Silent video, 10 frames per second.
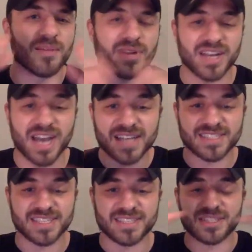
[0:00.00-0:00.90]
But God
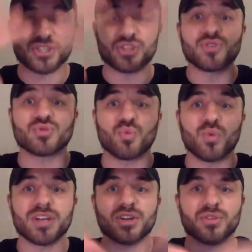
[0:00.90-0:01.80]
sees this huge
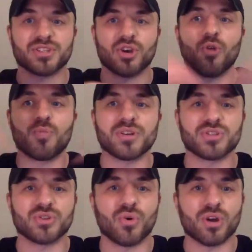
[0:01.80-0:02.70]
window, this open
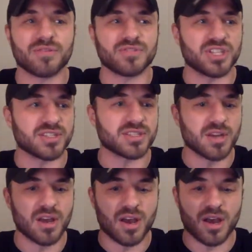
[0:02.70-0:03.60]
door of just
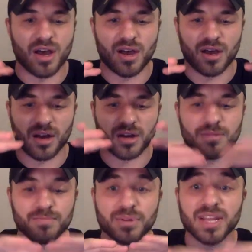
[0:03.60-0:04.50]

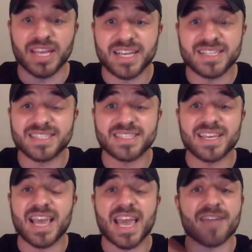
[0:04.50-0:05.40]
he can
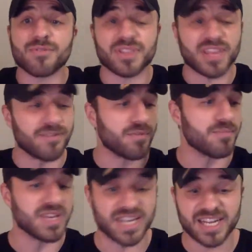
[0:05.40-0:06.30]
see everything from
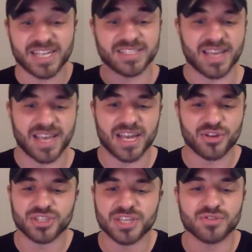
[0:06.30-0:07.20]
beginning to end.
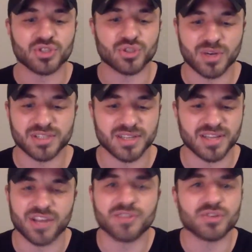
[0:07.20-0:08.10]
You just have to trust in
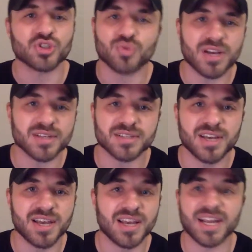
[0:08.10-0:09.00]
that. You have to trust
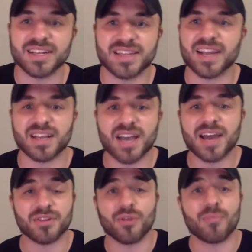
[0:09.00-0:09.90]
in that
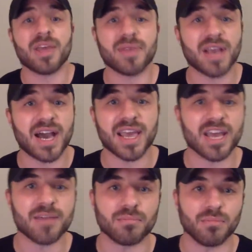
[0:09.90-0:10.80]
God, maybe I
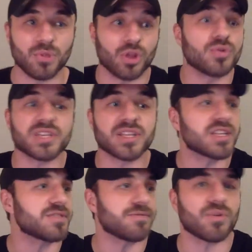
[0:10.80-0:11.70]
am losing
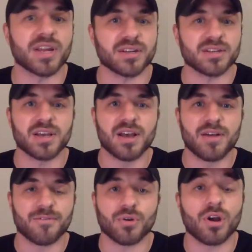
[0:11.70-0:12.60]
this friend
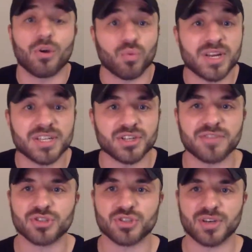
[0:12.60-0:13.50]
for a reason. You
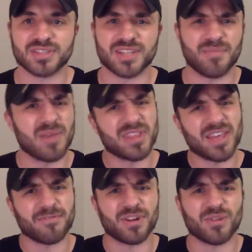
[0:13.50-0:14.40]
have to trust that maybe
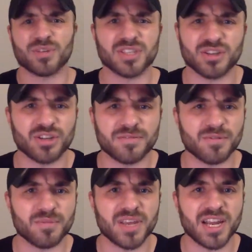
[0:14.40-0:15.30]
that friend wasn't good
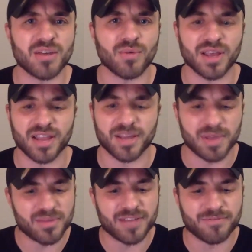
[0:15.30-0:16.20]
for me anyway. Like
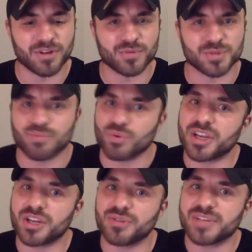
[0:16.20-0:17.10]
maybe that friend was
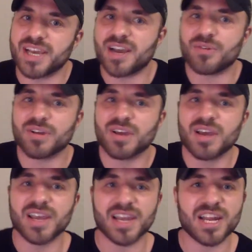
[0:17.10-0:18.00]
bringing you down
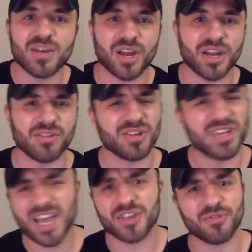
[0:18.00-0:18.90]
anyway. And
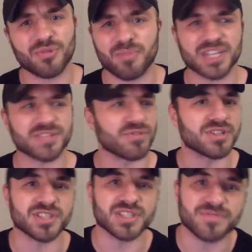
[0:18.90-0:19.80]
yeah, you were best
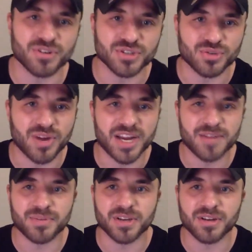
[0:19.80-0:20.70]
friends since first
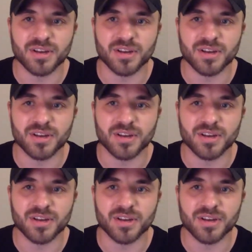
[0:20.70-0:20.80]
grade, but